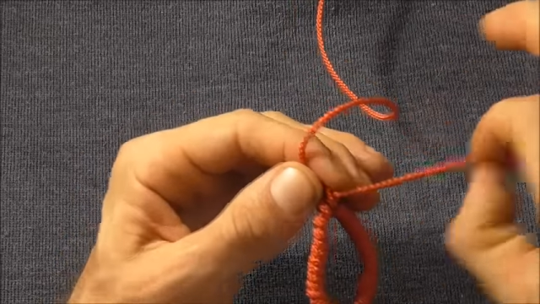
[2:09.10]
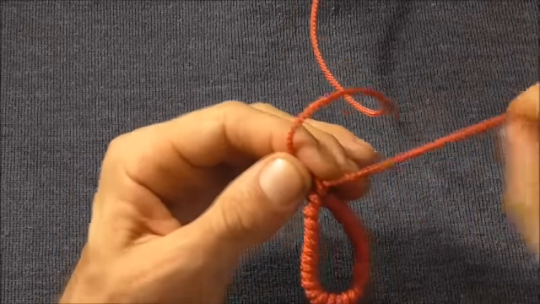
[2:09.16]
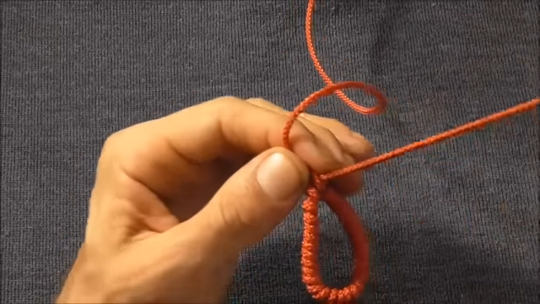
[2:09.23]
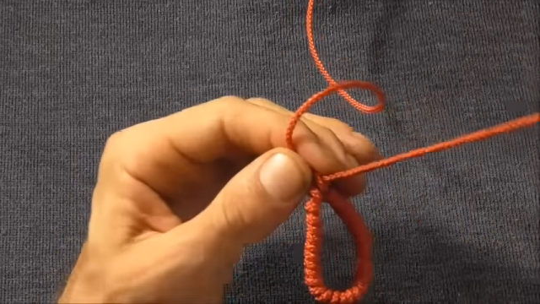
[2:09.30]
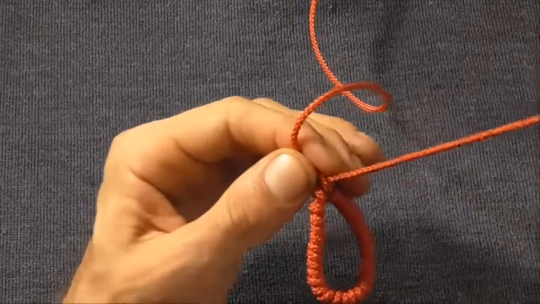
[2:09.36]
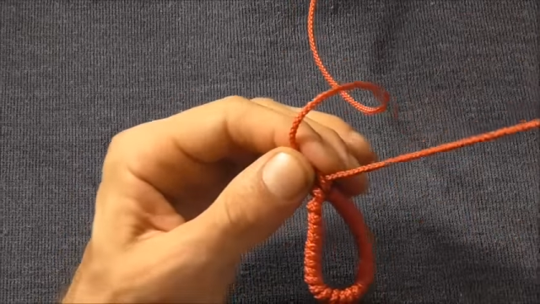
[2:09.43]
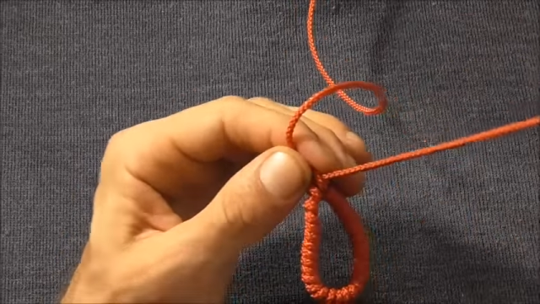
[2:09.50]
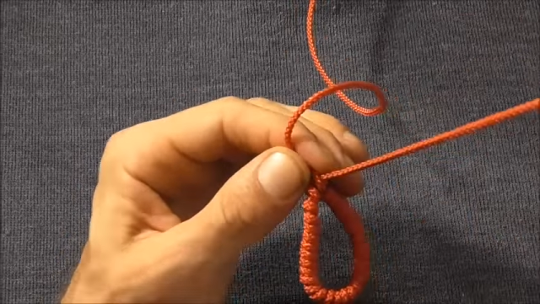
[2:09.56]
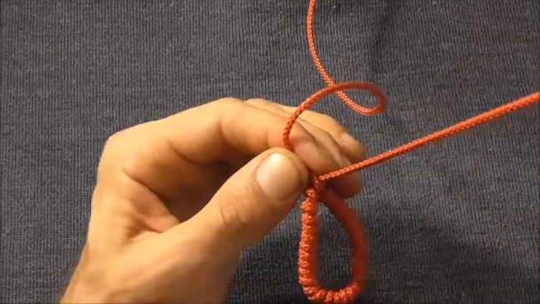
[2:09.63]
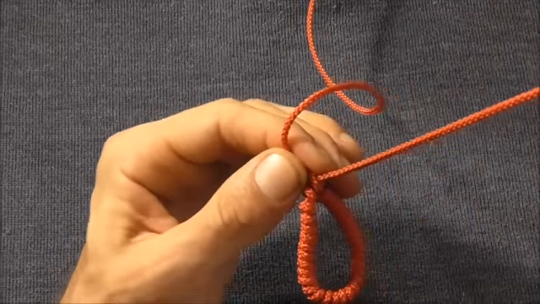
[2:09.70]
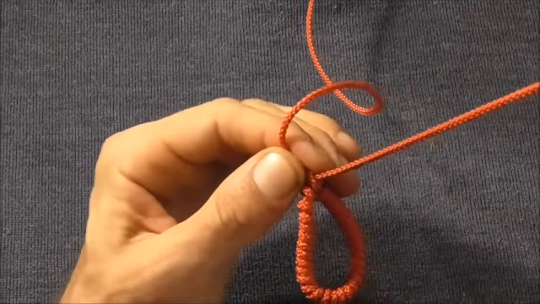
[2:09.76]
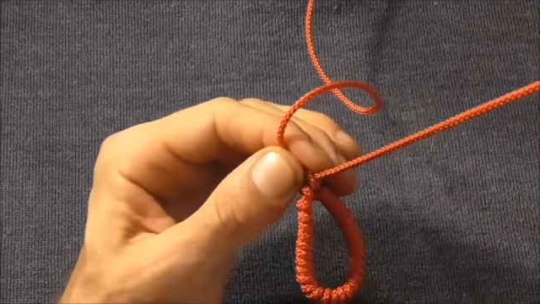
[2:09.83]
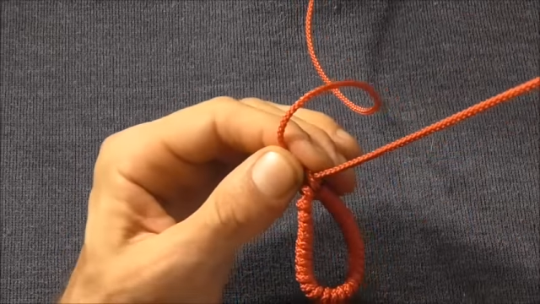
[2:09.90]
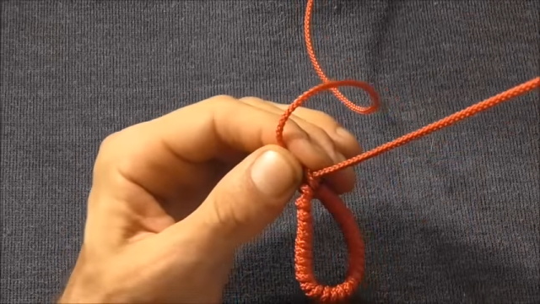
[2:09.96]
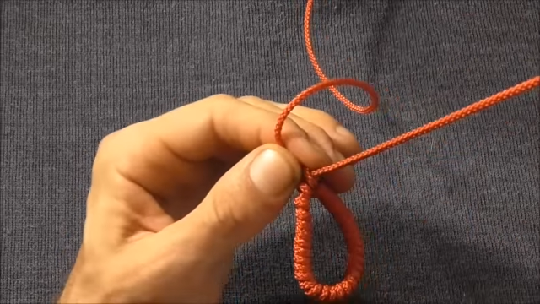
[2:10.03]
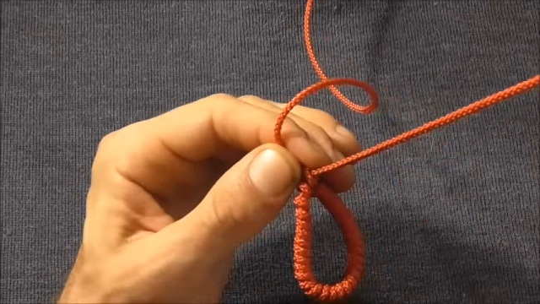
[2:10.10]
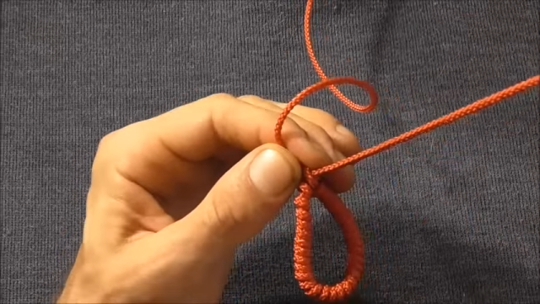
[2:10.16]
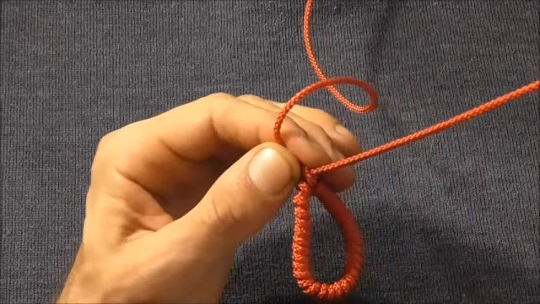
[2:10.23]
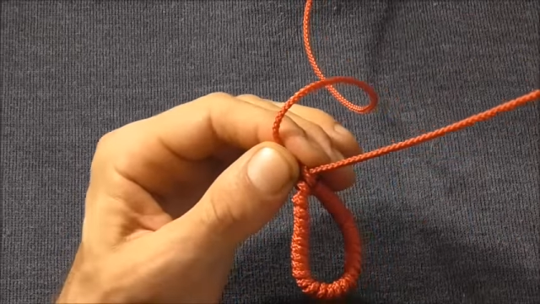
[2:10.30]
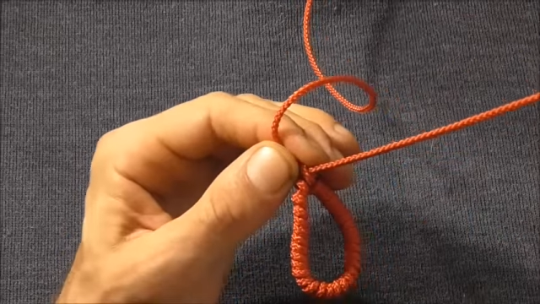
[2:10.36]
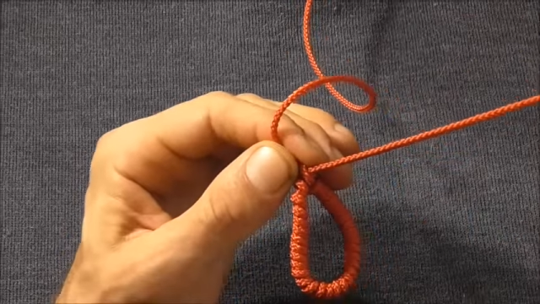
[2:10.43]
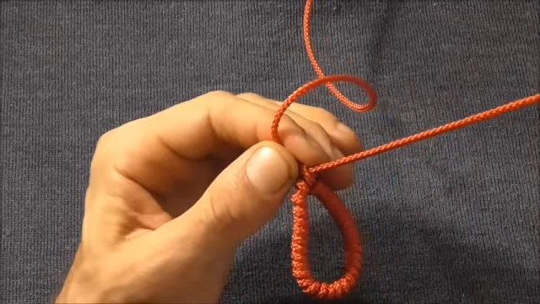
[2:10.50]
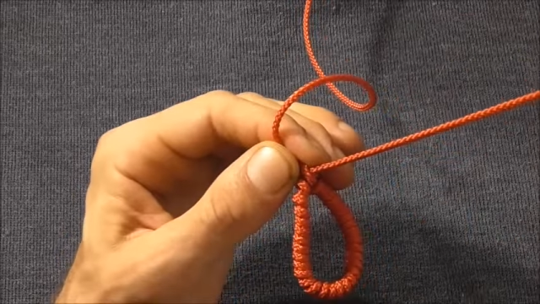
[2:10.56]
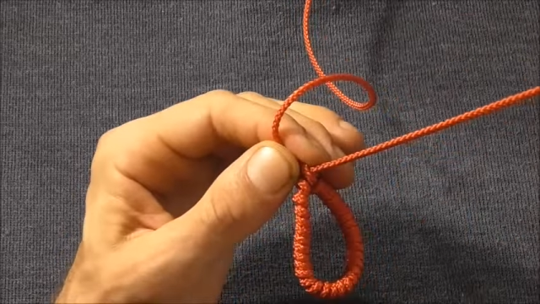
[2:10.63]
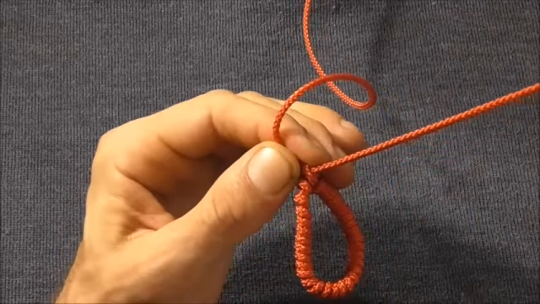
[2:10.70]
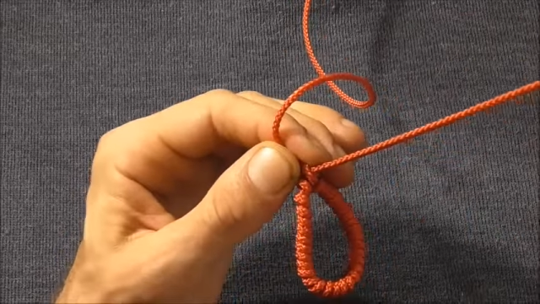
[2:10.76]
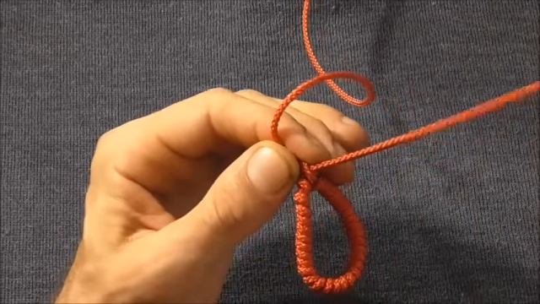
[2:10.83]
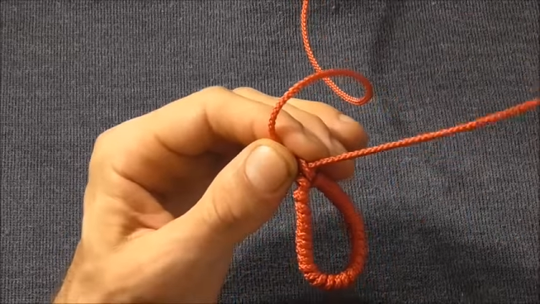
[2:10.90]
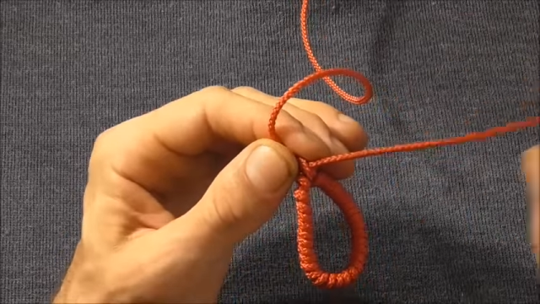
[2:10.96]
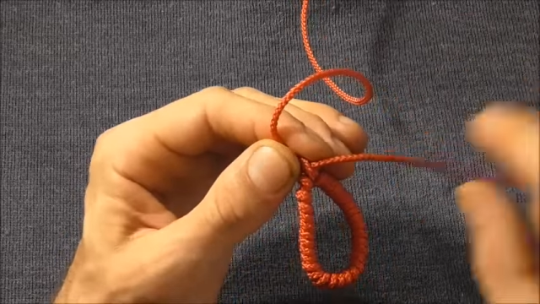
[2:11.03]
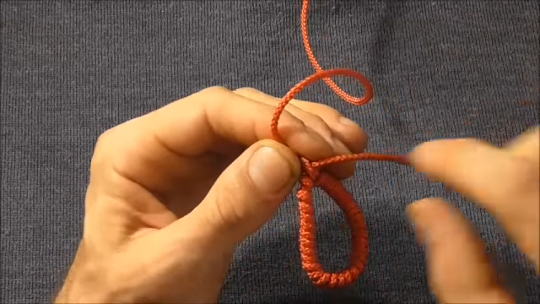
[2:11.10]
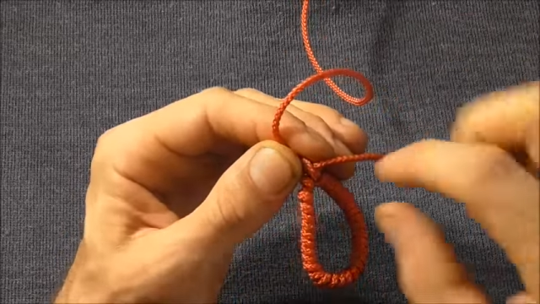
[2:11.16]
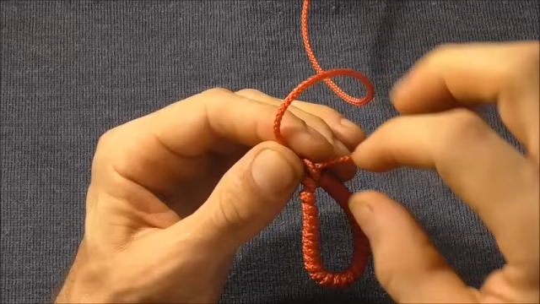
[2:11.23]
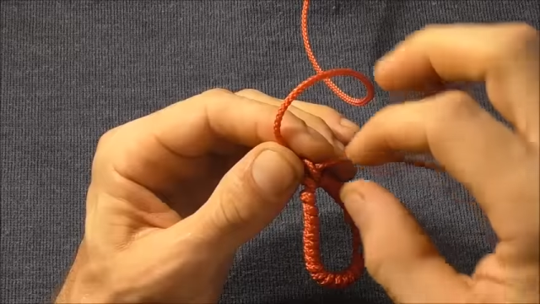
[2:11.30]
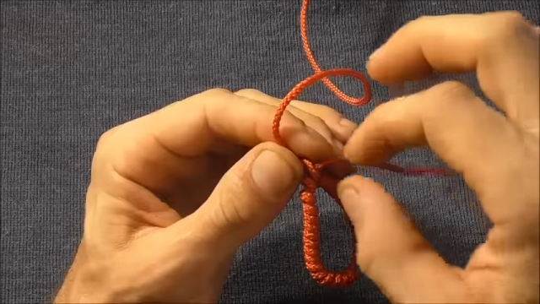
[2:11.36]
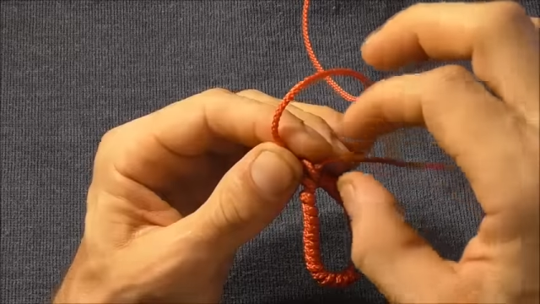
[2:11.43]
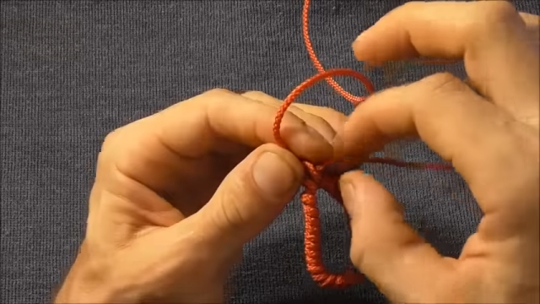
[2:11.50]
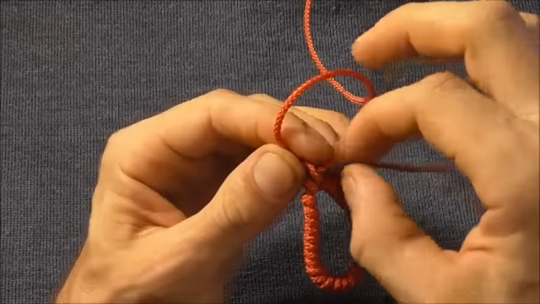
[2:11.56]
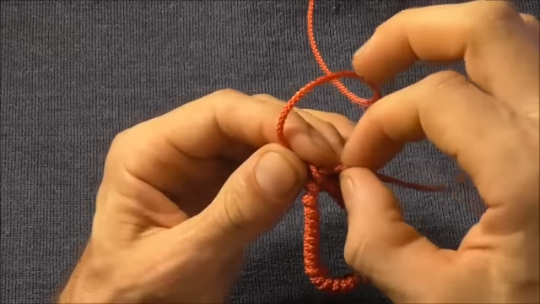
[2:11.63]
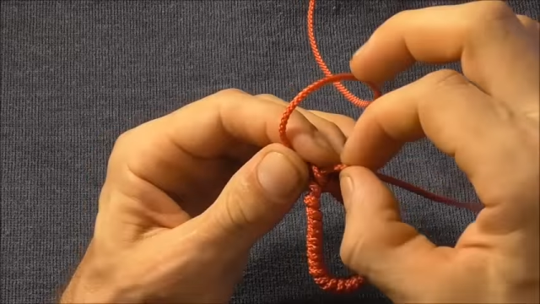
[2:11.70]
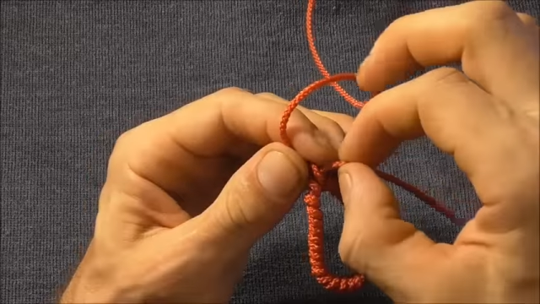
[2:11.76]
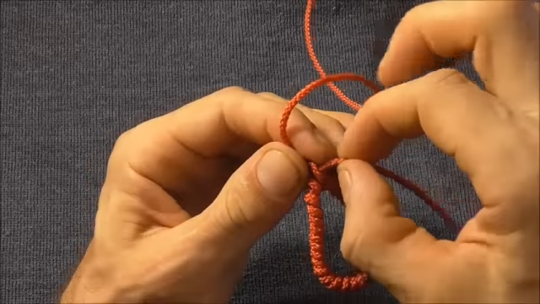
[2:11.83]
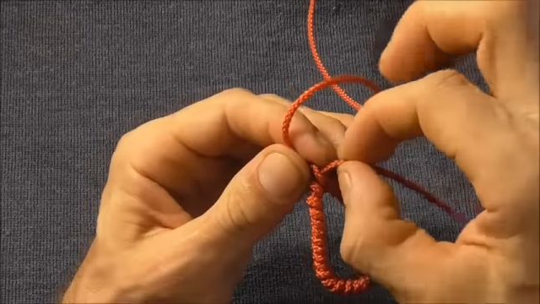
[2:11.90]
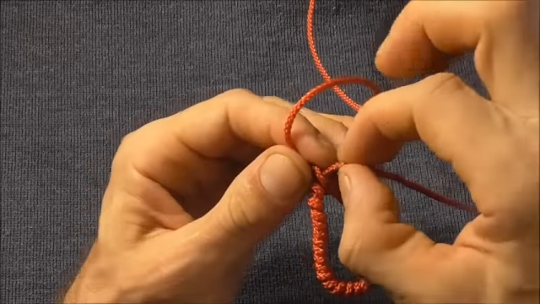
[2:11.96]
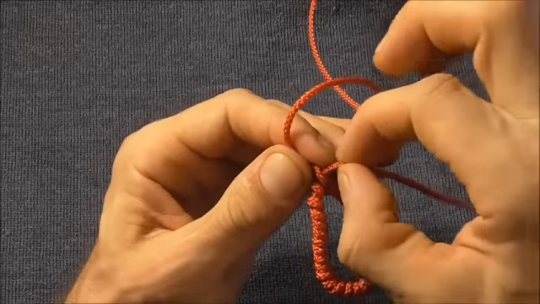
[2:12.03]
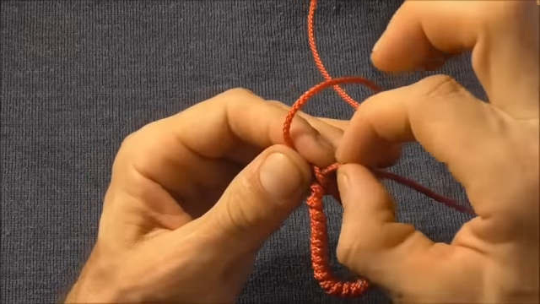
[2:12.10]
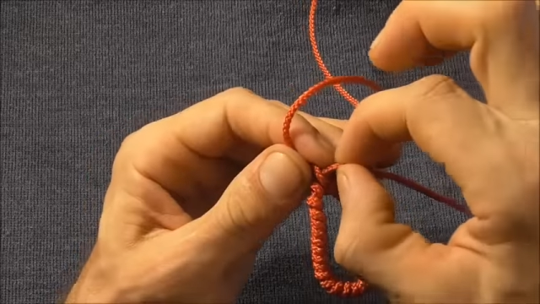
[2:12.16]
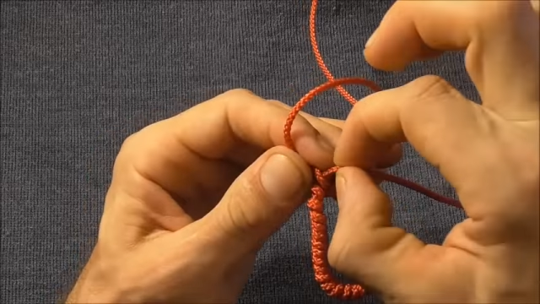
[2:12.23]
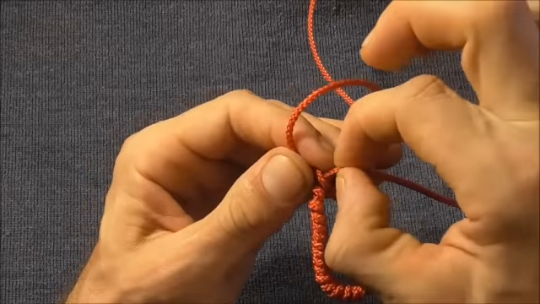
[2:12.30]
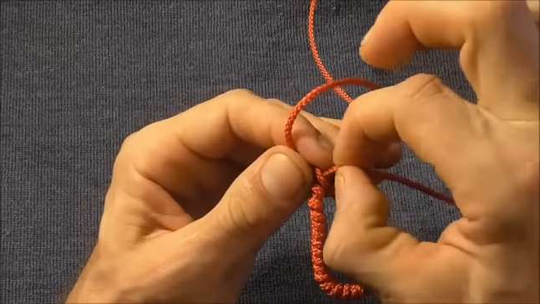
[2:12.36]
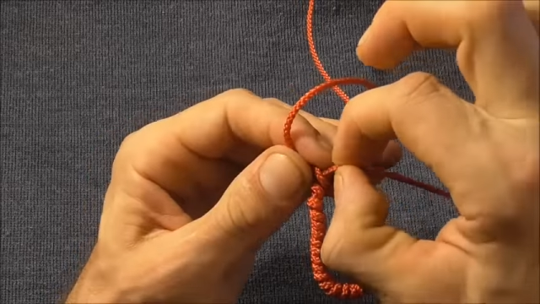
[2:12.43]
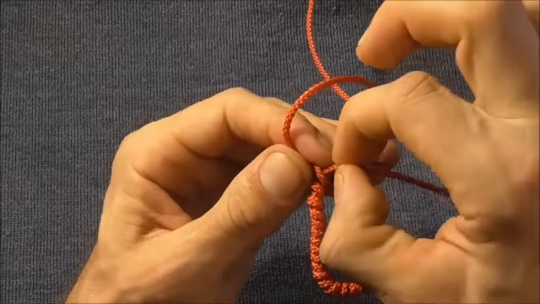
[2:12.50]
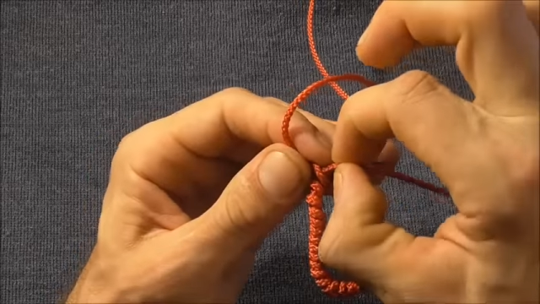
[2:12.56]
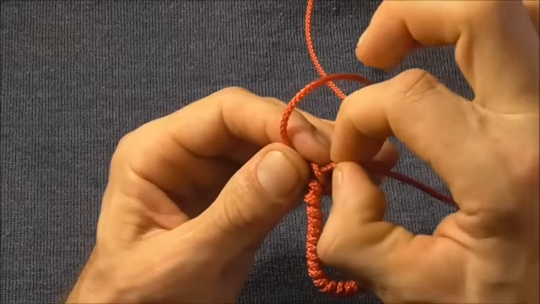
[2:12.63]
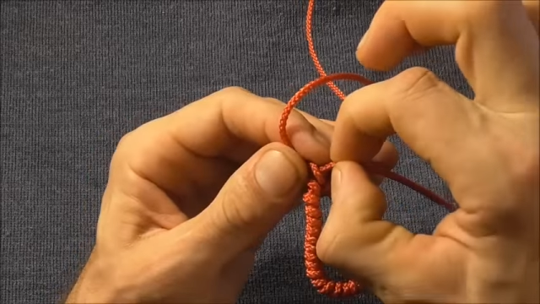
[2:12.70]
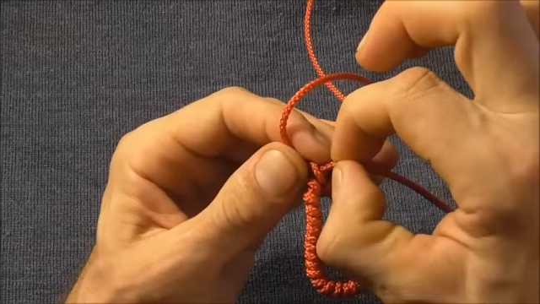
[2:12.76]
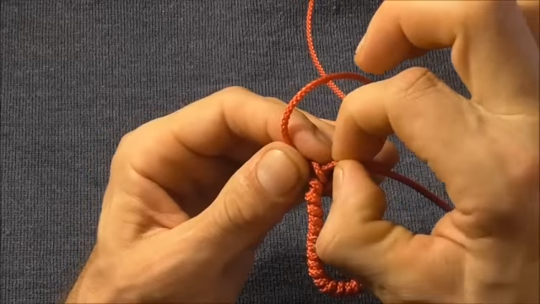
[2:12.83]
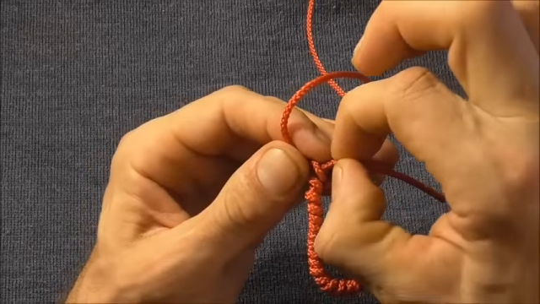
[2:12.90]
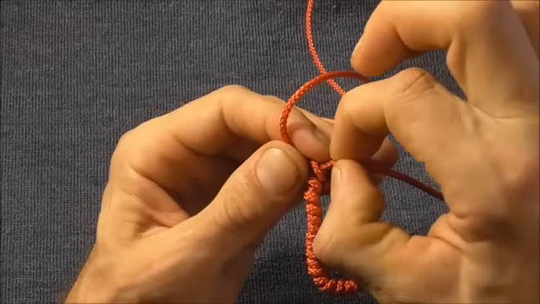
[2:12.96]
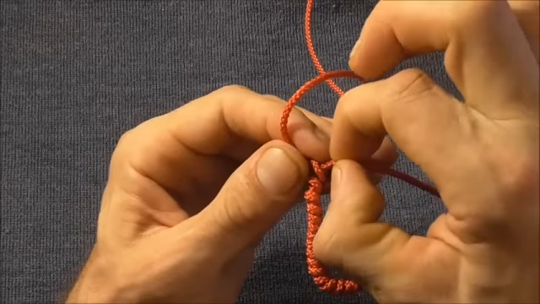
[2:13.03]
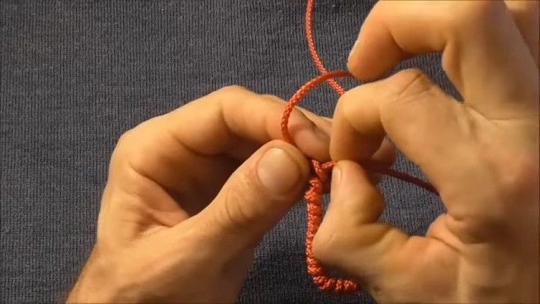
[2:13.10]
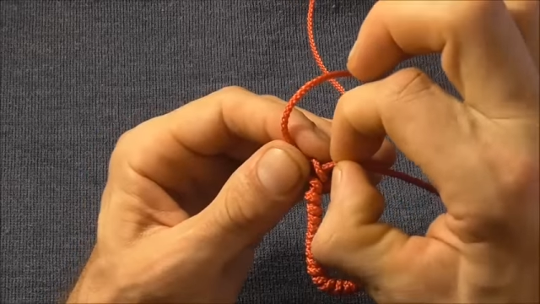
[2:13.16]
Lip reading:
No face is visible, so there are no lips to read.